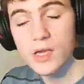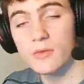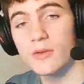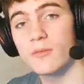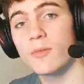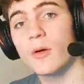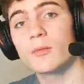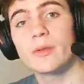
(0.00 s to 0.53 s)

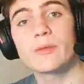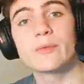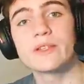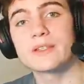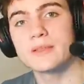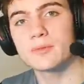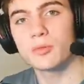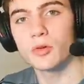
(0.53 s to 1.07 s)
We've probably been
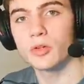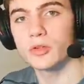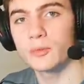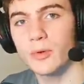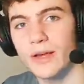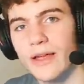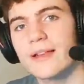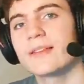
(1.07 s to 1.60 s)
spoiled
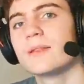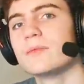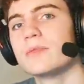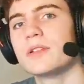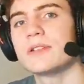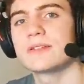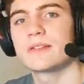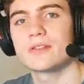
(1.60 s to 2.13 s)
by
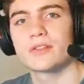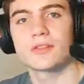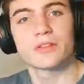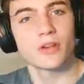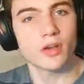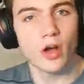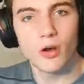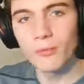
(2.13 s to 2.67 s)
SMGs such as the
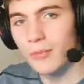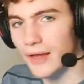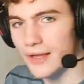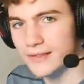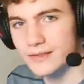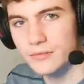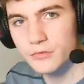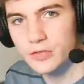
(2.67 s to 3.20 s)
Combat
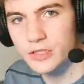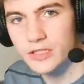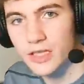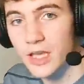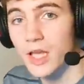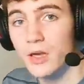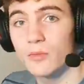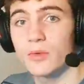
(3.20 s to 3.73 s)
SMG,
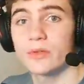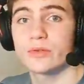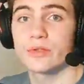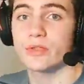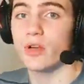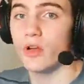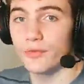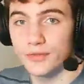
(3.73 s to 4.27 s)
which
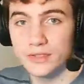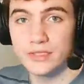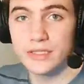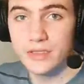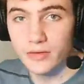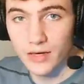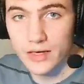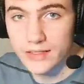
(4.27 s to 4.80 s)
was honestly
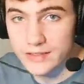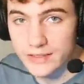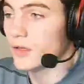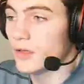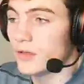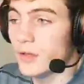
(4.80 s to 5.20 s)
crazy.